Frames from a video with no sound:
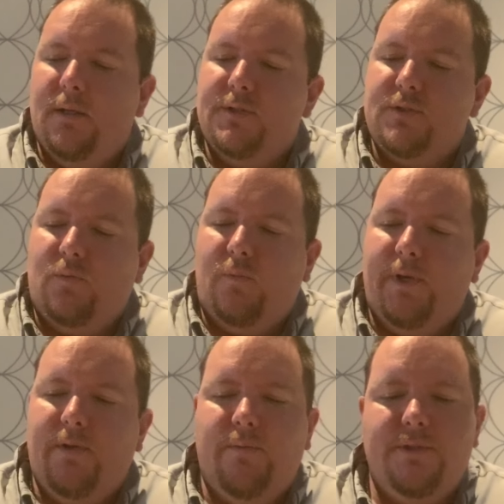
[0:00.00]
So what we
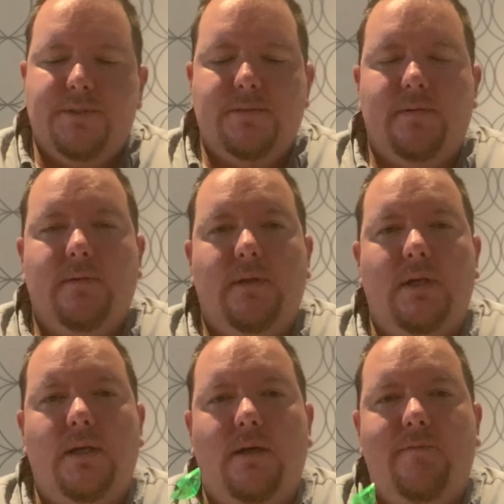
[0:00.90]
do is
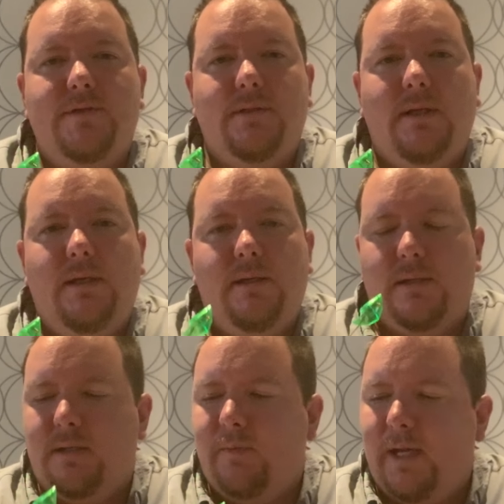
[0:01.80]
obviously
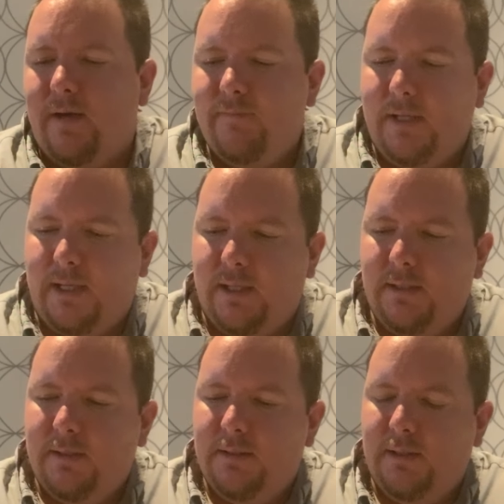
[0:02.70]
we have the
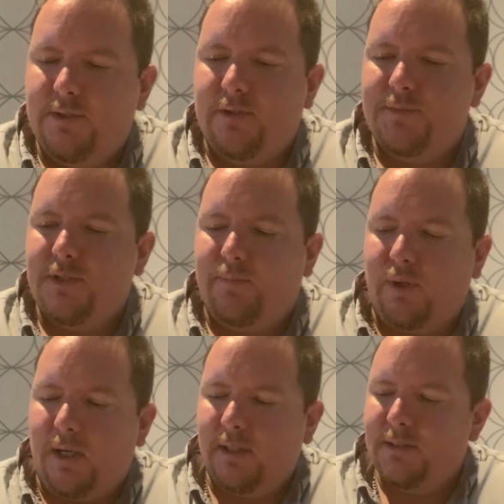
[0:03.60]
head. In terms of the
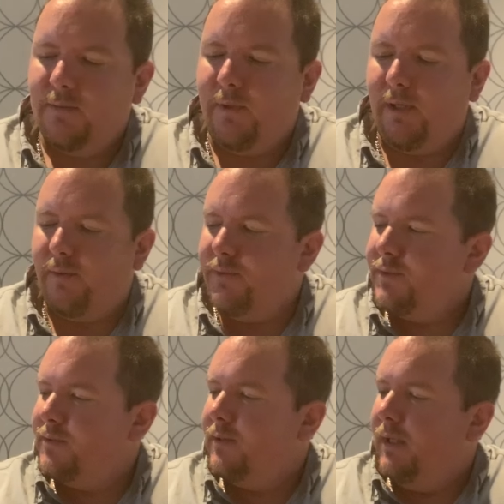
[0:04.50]
products that we
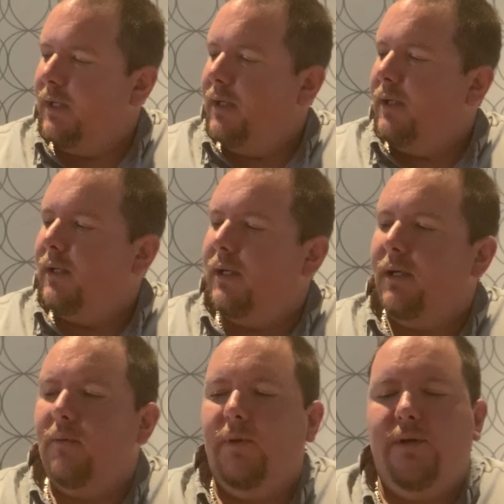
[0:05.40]
use
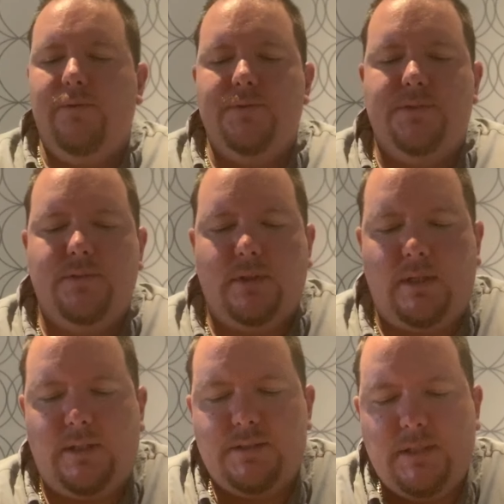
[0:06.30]

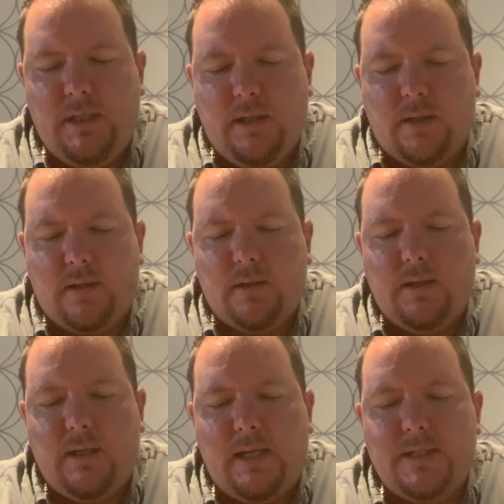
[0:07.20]

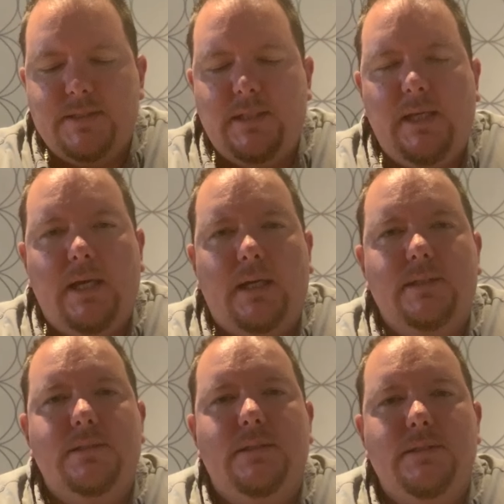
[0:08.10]
Seagar
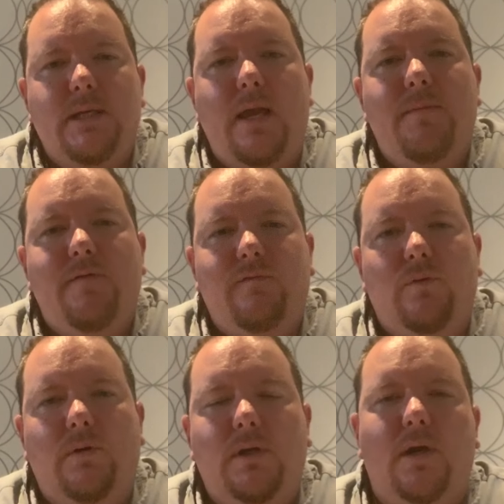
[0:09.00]
STX salmon
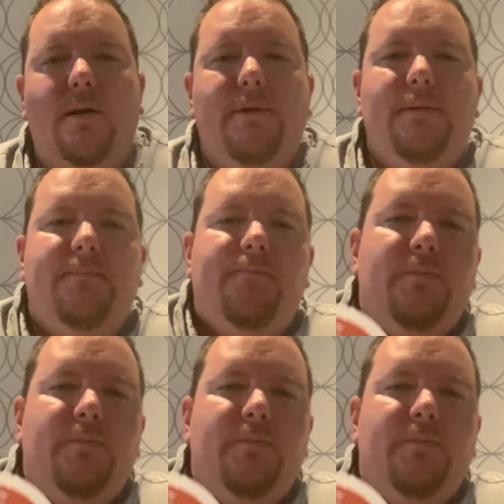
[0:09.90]
fluorocarbon.